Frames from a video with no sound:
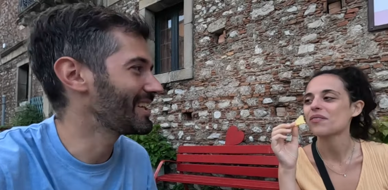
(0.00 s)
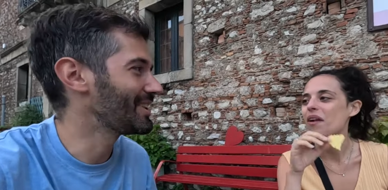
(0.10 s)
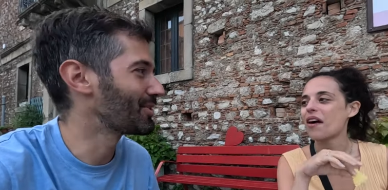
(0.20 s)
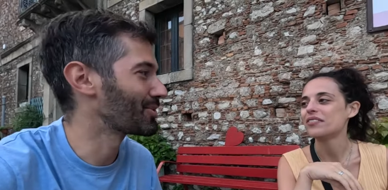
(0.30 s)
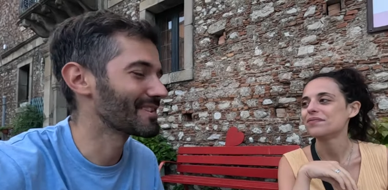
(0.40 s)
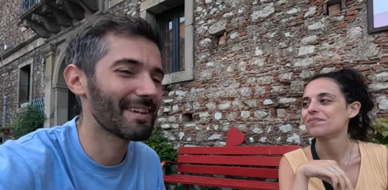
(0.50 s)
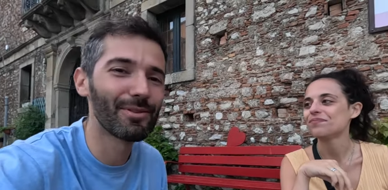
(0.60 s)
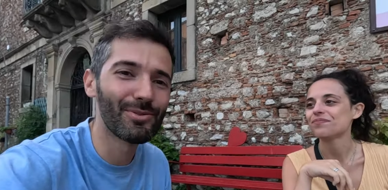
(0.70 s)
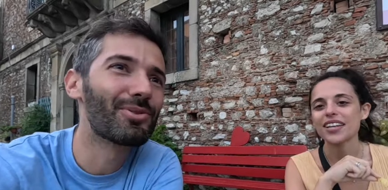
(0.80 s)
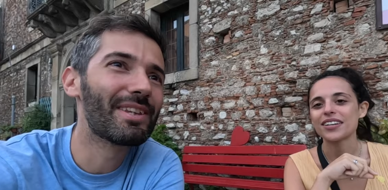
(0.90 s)
Speaker 1: video was
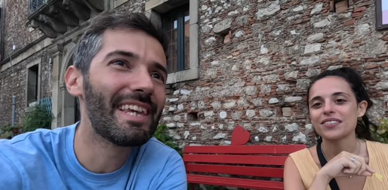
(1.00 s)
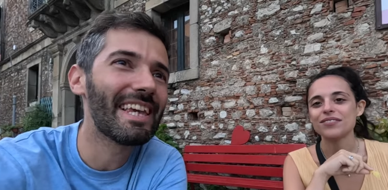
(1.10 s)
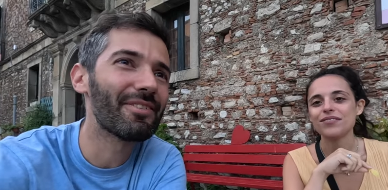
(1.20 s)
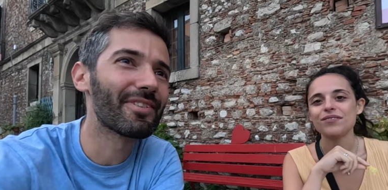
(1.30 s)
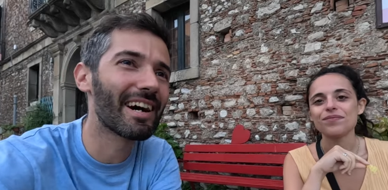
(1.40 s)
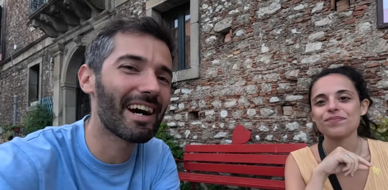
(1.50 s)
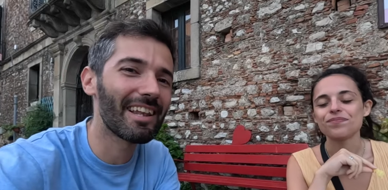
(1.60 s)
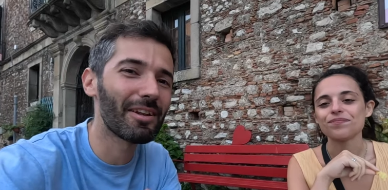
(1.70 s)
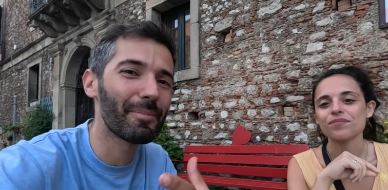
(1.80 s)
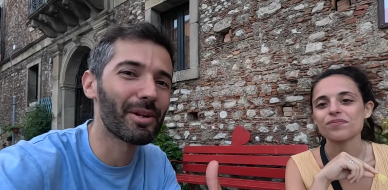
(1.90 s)
able to give a
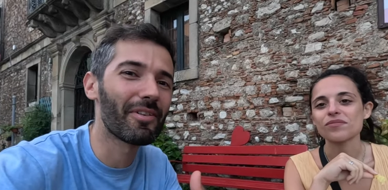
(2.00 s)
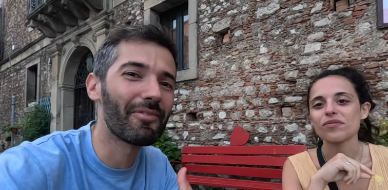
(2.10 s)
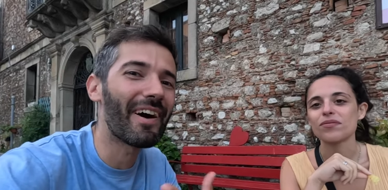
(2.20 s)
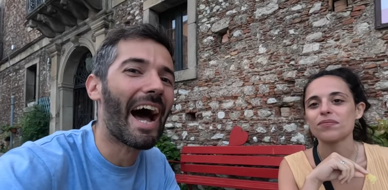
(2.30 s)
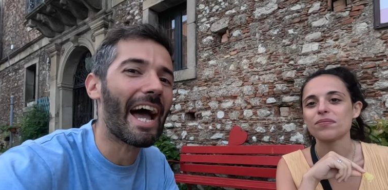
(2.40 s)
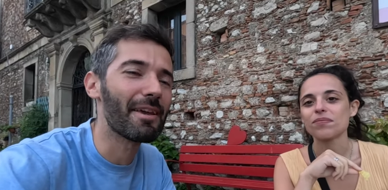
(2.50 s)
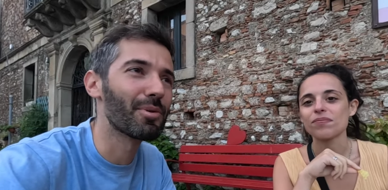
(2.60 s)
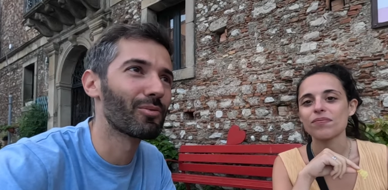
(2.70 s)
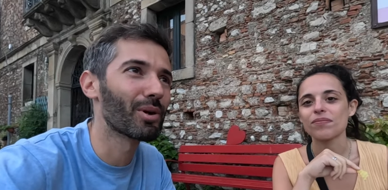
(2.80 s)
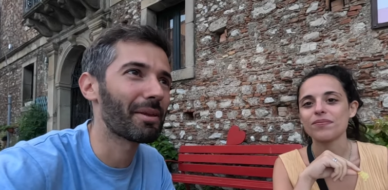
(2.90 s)
little bit of a vibe
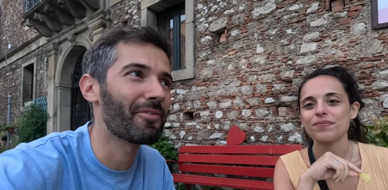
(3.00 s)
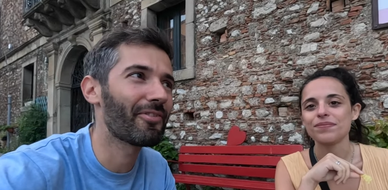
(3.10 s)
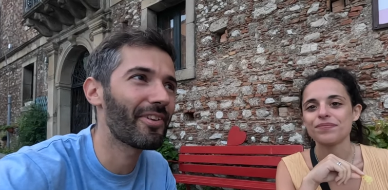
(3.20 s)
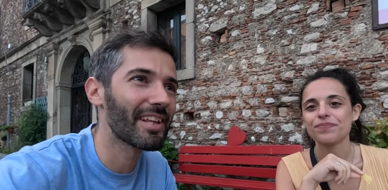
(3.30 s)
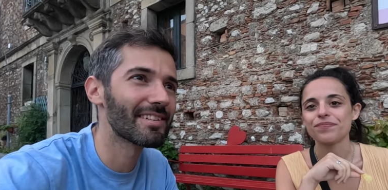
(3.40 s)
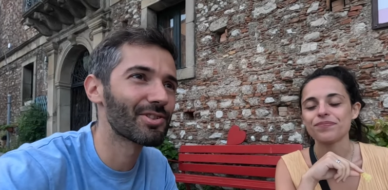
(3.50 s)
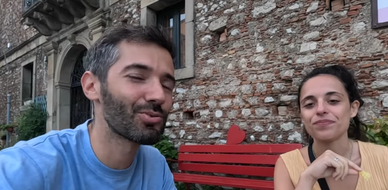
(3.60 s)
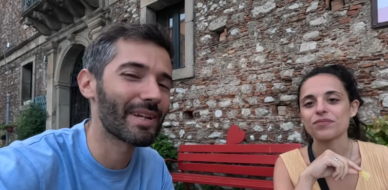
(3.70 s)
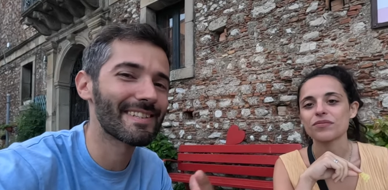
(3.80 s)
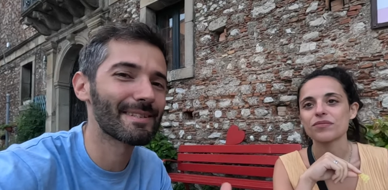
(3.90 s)
of what it feels
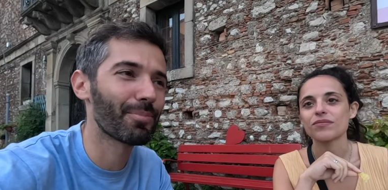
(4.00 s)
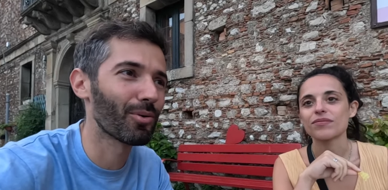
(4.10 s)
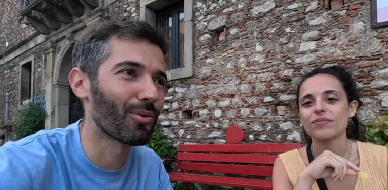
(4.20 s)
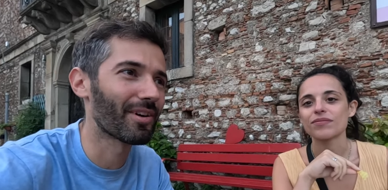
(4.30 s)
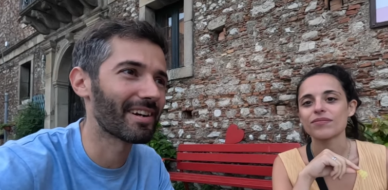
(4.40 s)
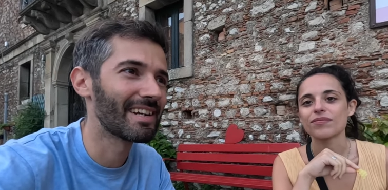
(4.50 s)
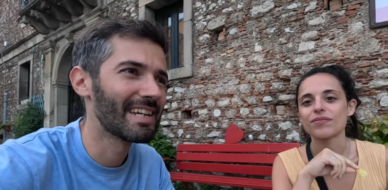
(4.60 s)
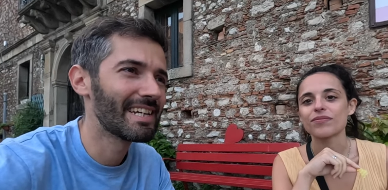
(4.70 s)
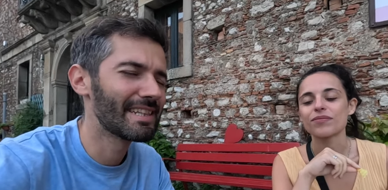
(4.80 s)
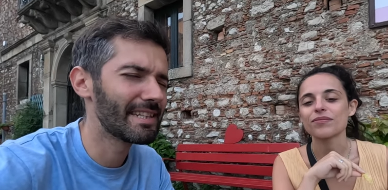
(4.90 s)
to explore
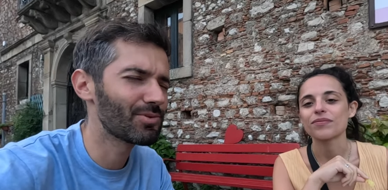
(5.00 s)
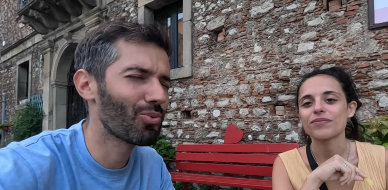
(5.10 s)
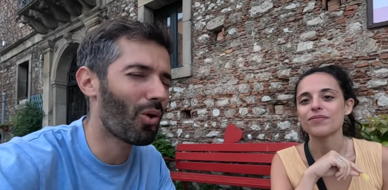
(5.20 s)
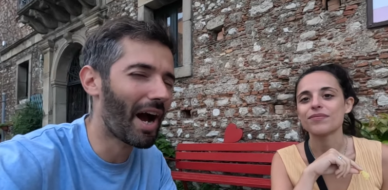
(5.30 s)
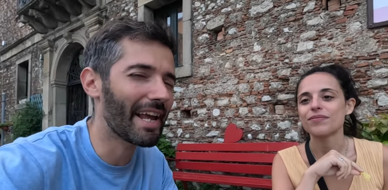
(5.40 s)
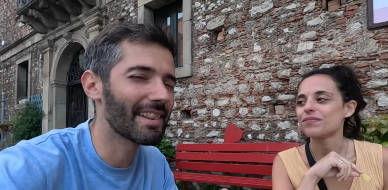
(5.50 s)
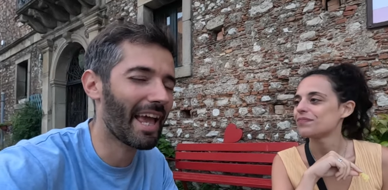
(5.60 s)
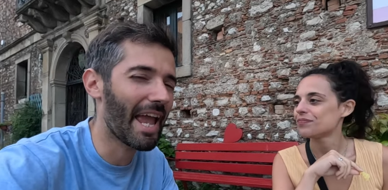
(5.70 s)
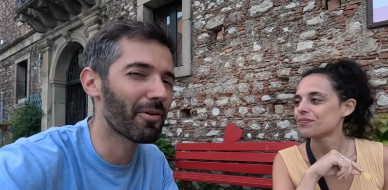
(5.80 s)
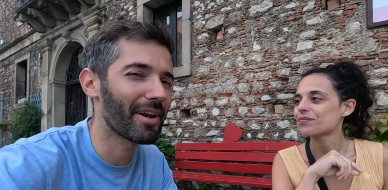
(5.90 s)
this wild
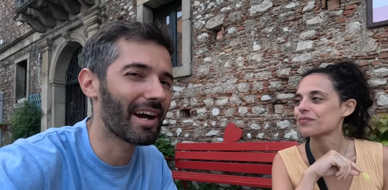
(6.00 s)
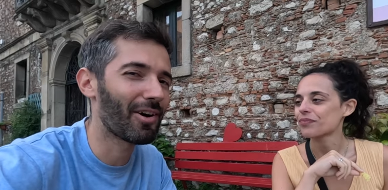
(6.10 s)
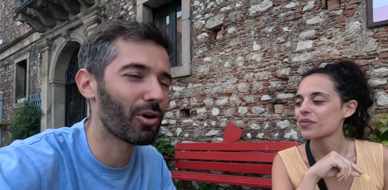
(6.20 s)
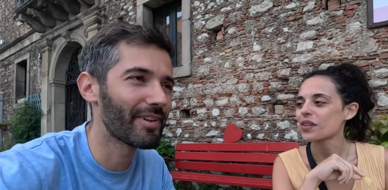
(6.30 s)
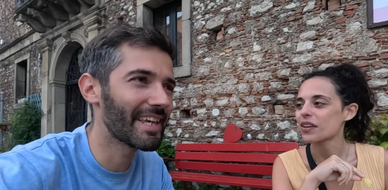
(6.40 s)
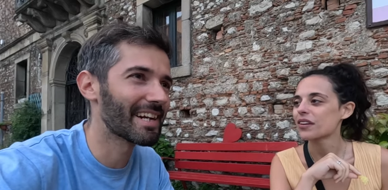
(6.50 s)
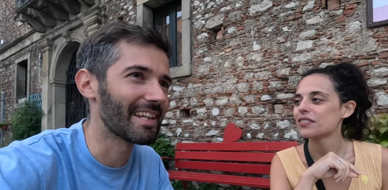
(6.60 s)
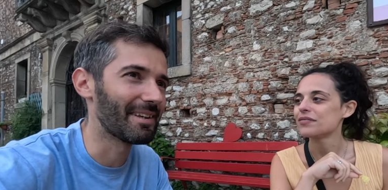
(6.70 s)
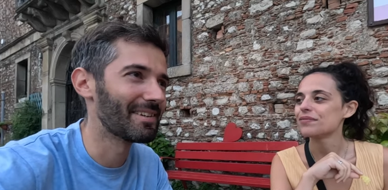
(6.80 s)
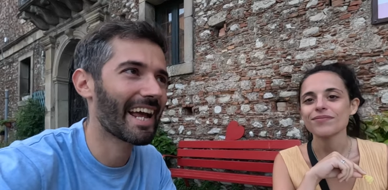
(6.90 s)
area of
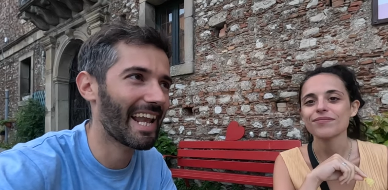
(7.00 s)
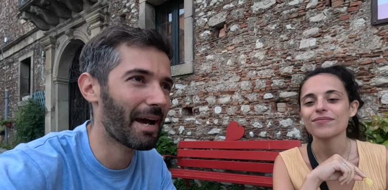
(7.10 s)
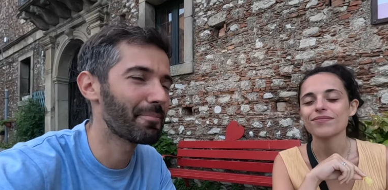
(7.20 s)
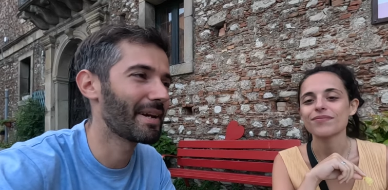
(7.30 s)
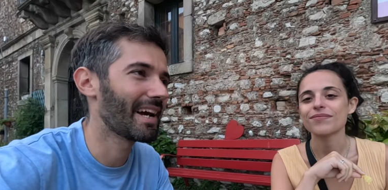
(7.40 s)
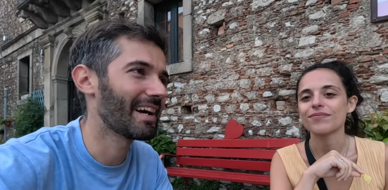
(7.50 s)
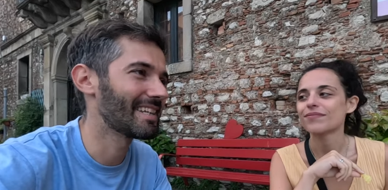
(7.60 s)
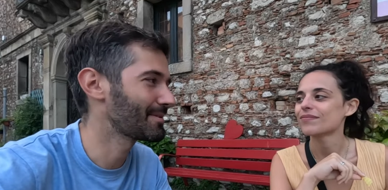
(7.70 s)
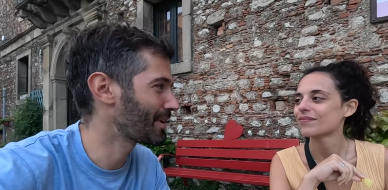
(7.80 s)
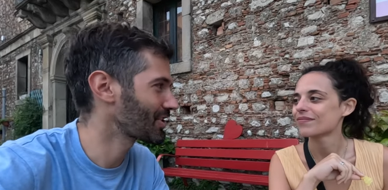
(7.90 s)
Italy, Calabria,
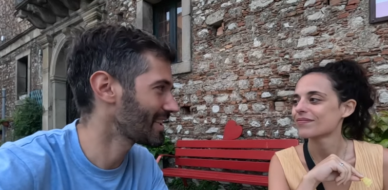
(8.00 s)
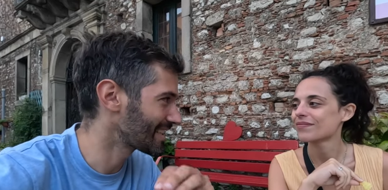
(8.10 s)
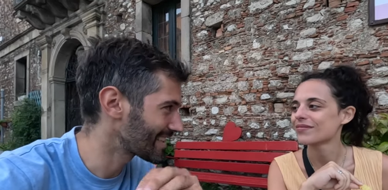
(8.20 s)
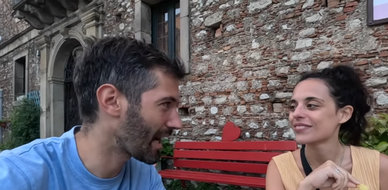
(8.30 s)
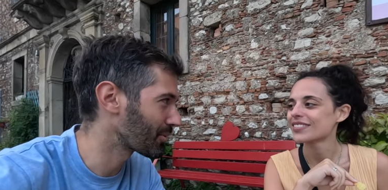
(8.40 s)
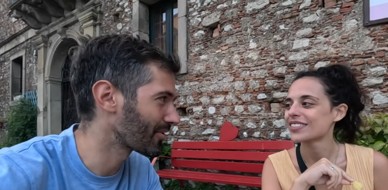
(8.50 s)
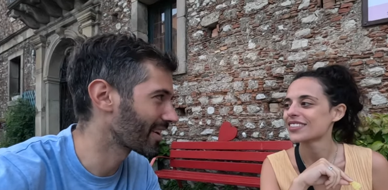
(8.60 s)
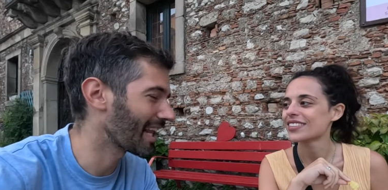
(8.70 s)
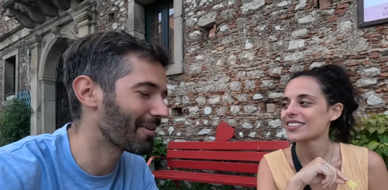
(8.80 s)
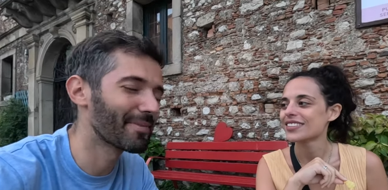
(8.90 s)
especially the south of
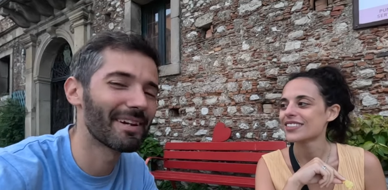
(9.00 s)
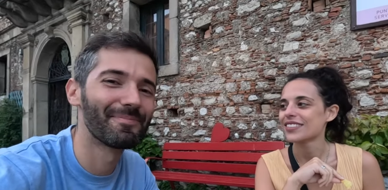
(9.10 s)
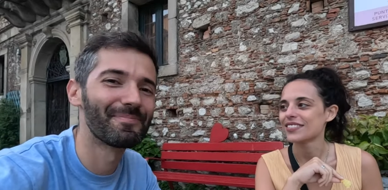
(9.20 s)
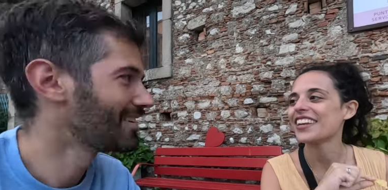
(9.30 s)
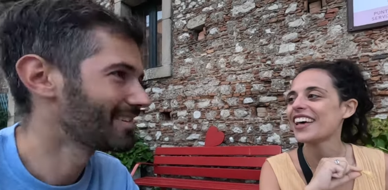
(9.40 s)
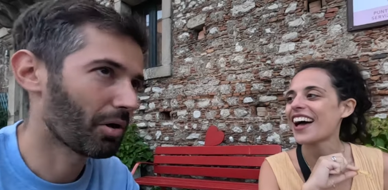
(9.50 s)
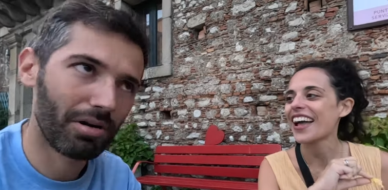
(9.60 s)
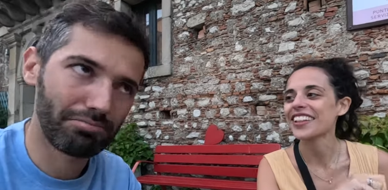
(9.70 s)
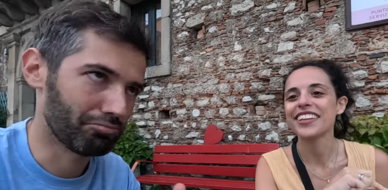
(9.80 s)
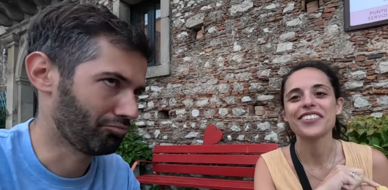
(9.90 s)
Calabria.
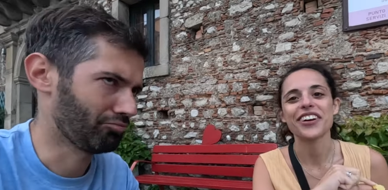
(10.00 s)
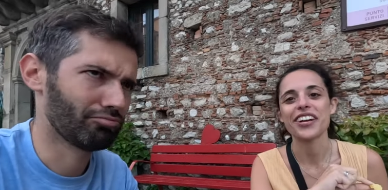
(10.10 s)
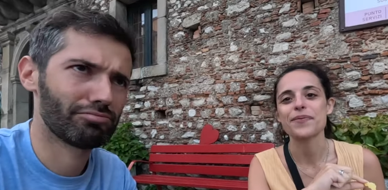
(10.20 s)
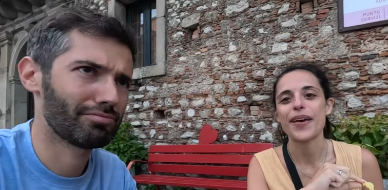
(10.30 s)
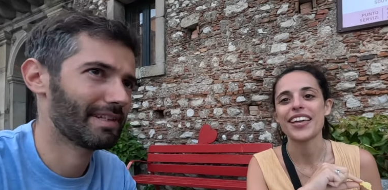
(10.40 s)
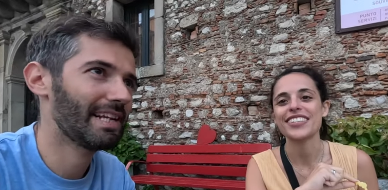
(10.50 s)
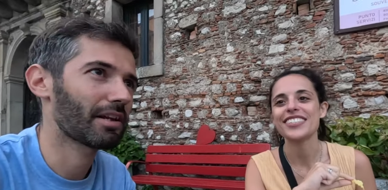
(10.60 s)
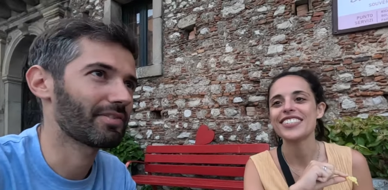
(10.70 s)
Speaker 2: Highly recommend.
Speaker 1: ten out